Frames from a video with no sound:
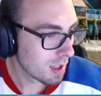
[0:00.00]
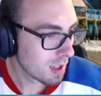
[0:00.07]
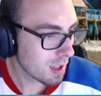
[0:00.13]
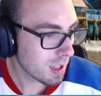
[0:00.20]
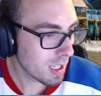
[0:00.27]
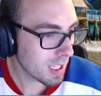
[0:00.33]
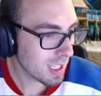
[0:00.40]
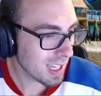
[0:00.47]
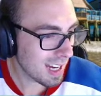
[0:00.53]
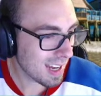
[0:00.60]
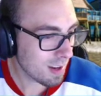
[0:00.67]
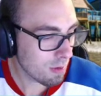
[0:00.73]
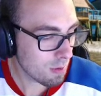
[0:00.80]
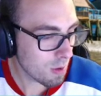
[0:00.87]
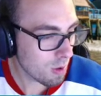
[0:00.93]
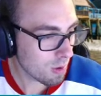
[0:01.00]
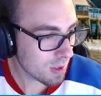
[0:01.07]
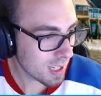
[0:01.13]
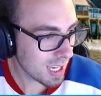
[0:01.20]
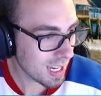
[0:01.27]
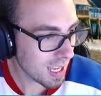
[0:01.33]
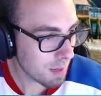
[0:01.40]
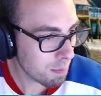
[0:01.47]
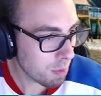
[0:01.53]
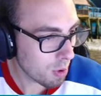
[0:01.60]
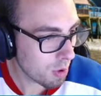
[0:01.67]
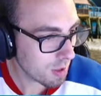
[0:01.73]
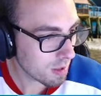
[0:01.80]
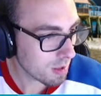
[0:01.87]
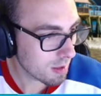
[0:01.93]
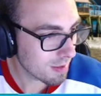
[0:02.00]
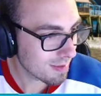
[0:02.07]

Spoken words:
Like, I don't know. Can I put...